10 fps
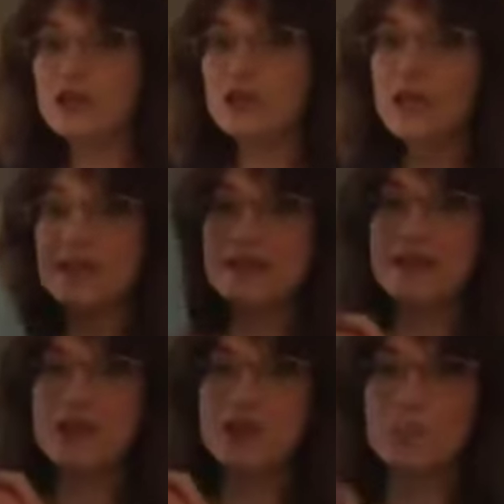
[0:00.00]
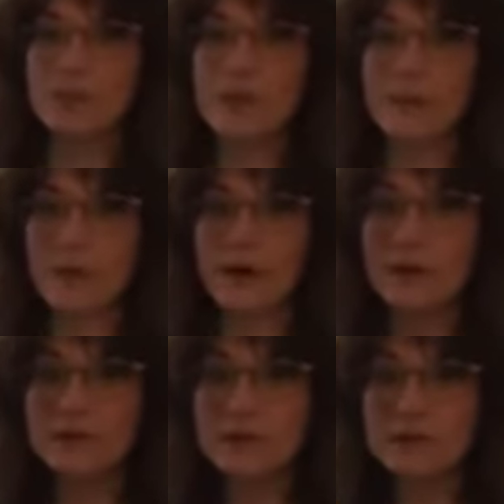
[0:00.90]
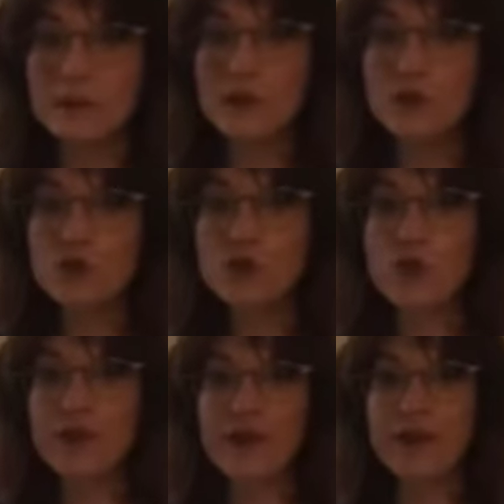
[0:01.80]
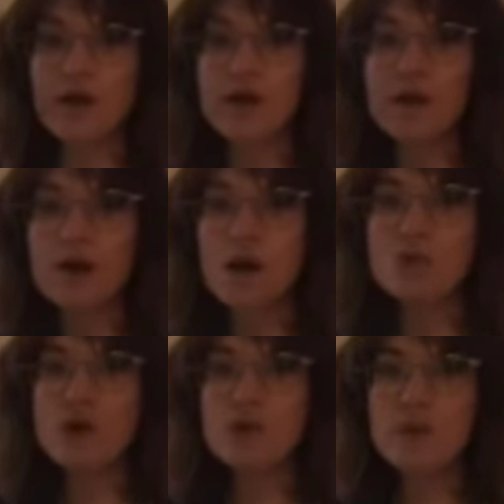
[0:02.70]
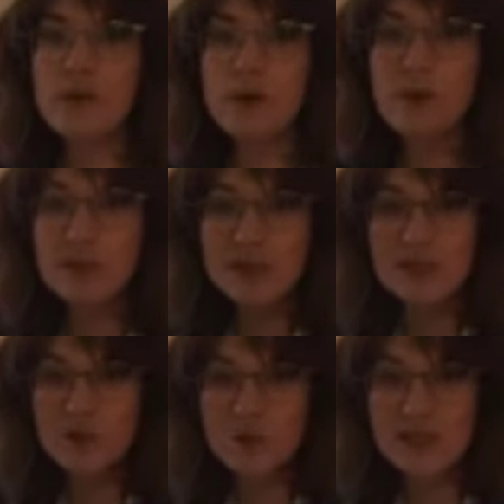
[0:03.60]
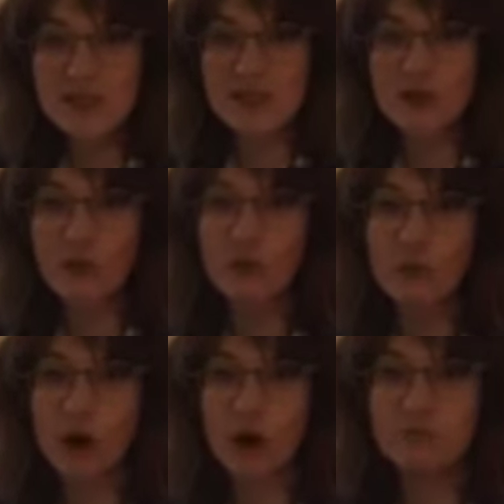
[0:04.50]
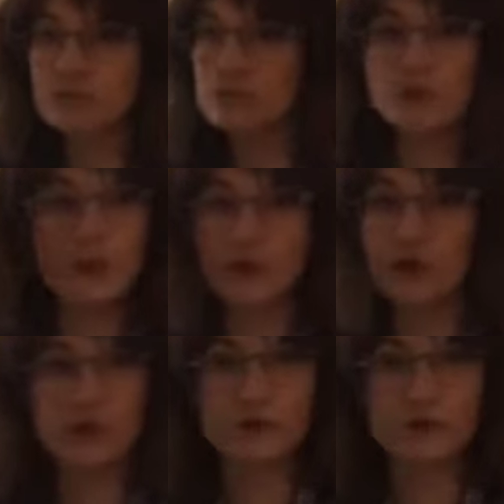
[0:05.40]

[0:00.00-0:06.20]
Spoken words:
you get to the edge of the paper, don't think, oh, I'm running out of paper, I must squeeze in another part. No, no, no.